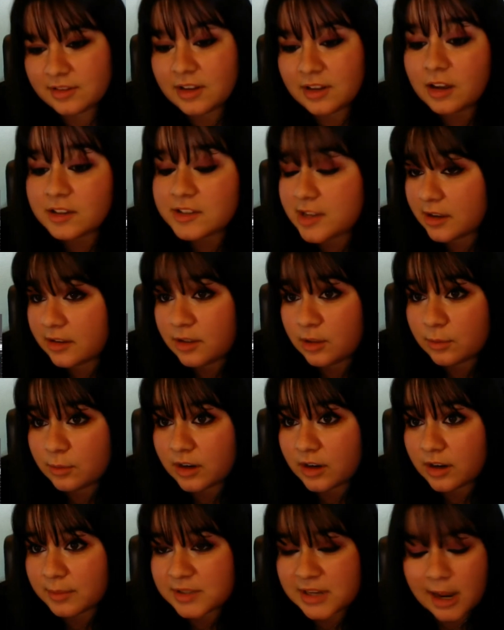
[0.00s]
tell you
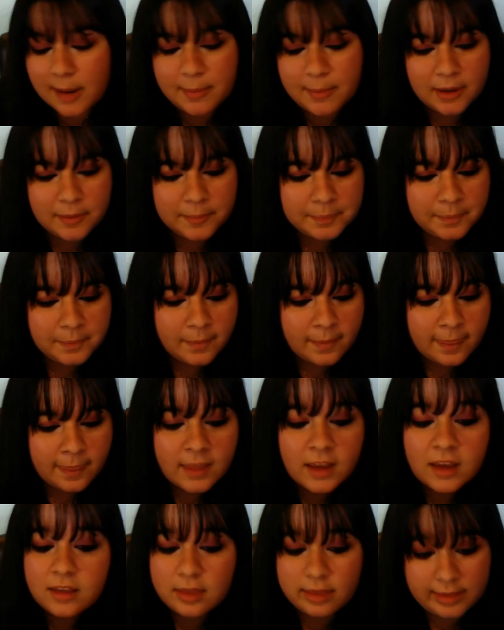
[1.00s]
what I'm typing.
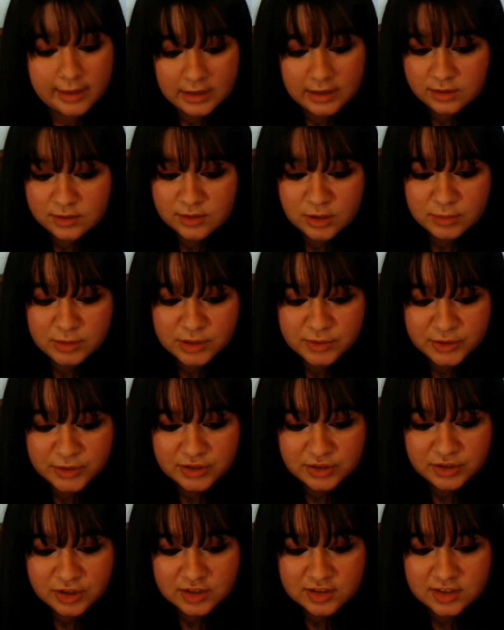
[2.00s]
Thank you so much for
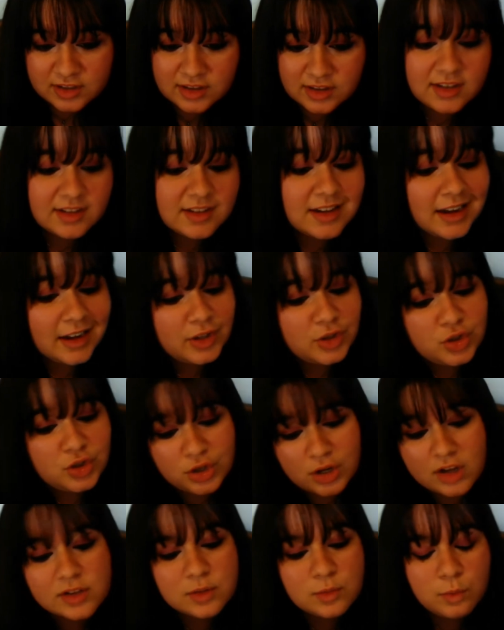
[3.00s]
suggesting this. I
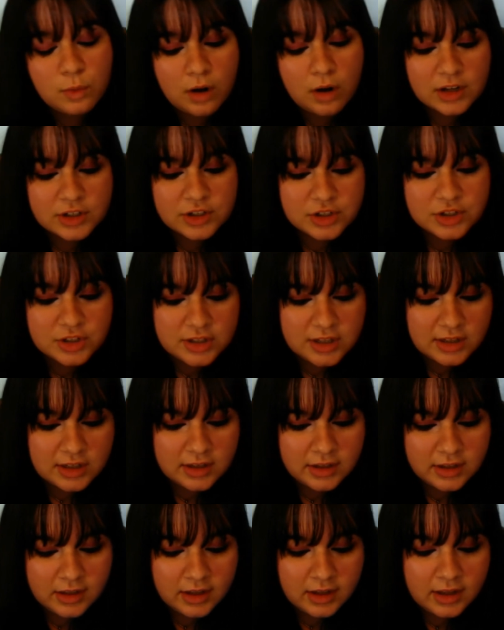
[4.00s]
just watched it
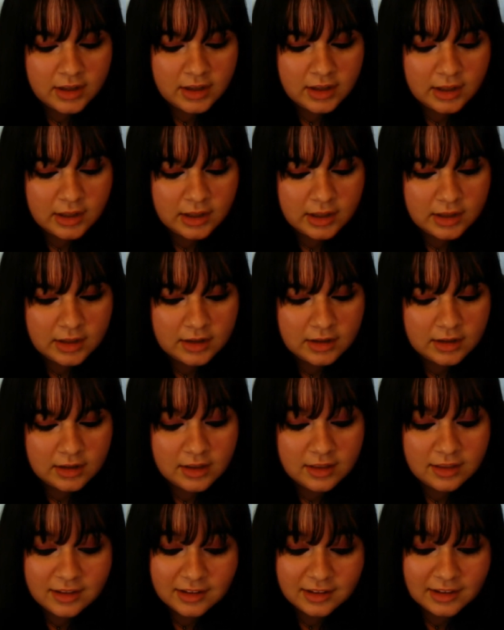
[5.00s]
in
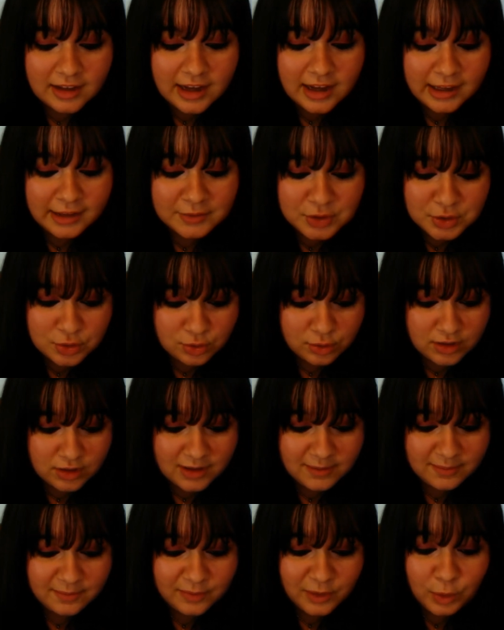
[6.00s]
the live
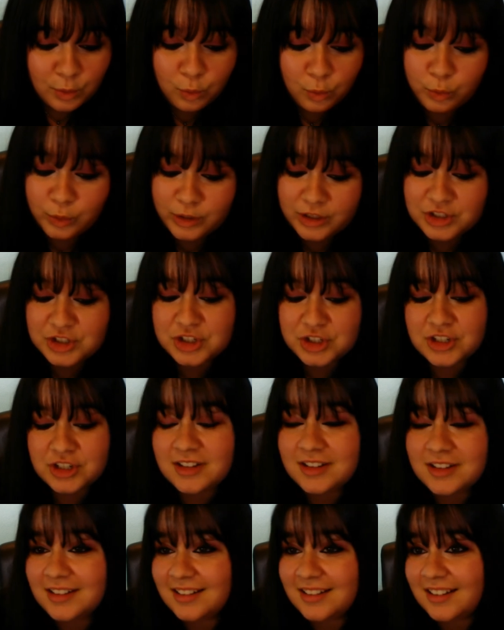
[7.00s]
stream, which
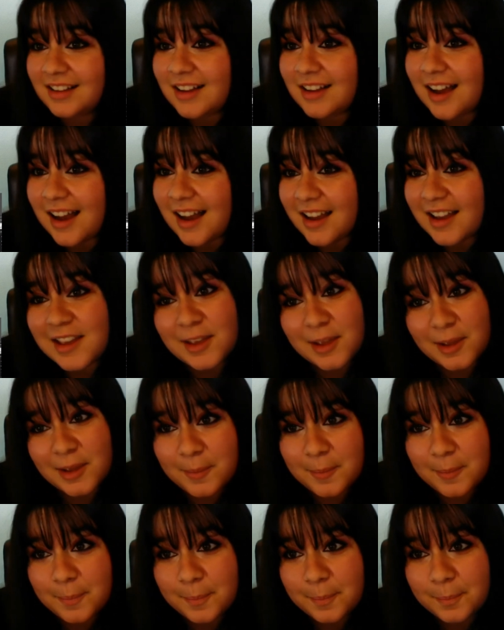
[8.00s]
I
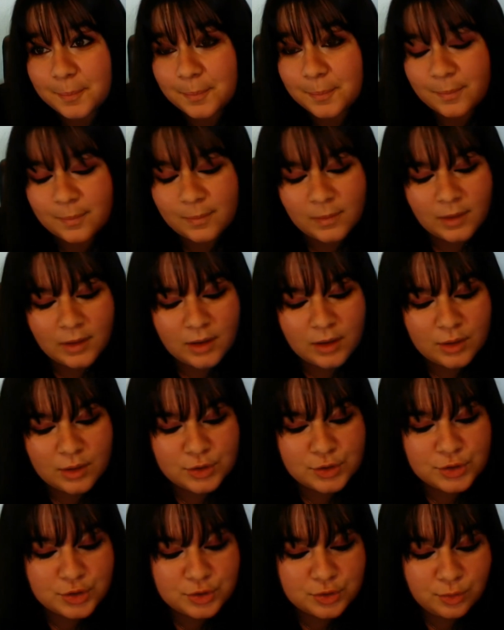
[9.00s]
am
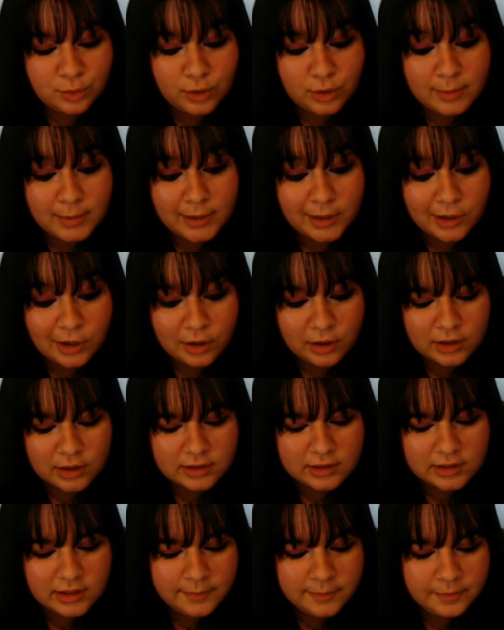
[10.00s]
streaming
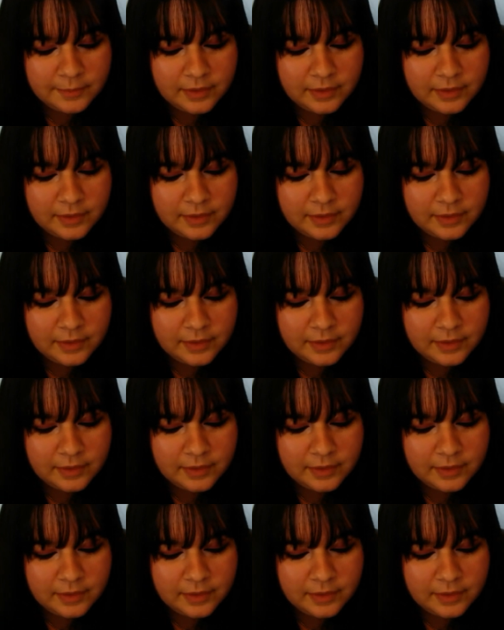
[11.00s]
currently.